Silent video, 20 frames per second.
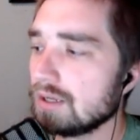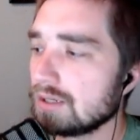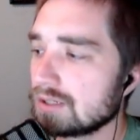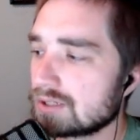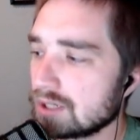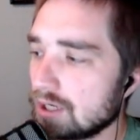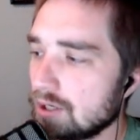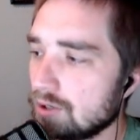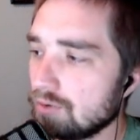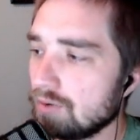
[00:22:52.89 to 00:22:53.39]

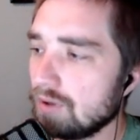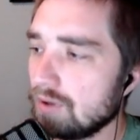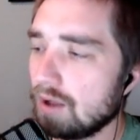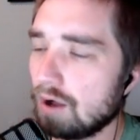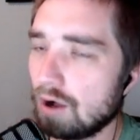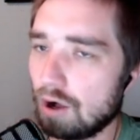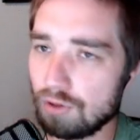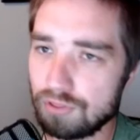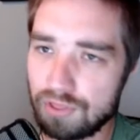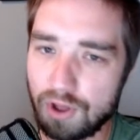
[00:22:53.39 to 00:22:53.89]
So
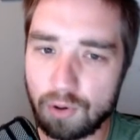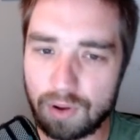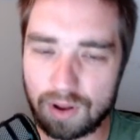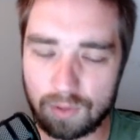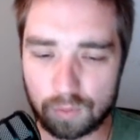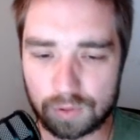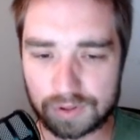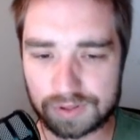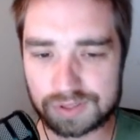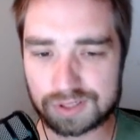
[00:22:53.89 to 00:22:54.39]
although
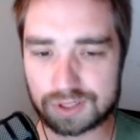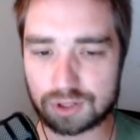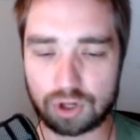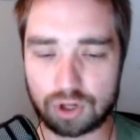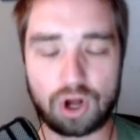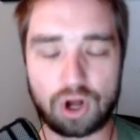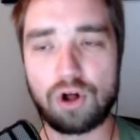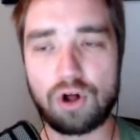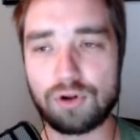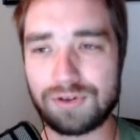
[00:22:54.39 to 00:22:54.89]
it was
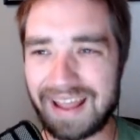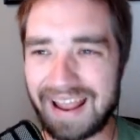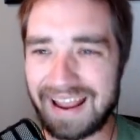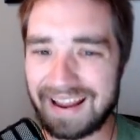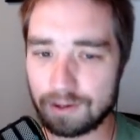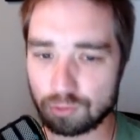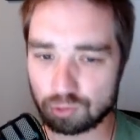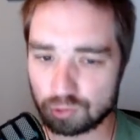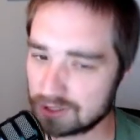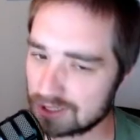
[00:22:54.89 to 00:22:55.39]
called
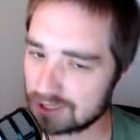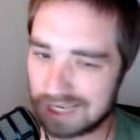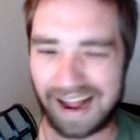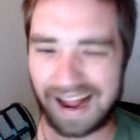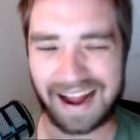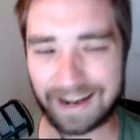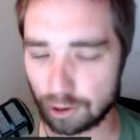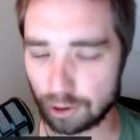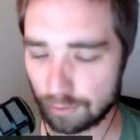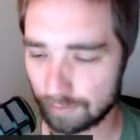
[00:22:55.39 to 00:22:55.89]
a
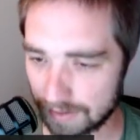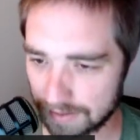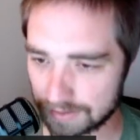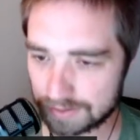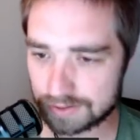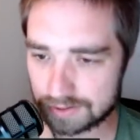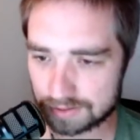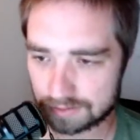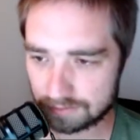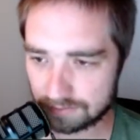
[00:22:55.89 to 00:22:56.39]

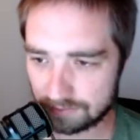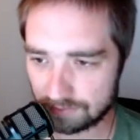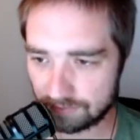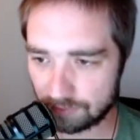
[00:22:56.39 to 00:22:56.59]
retirement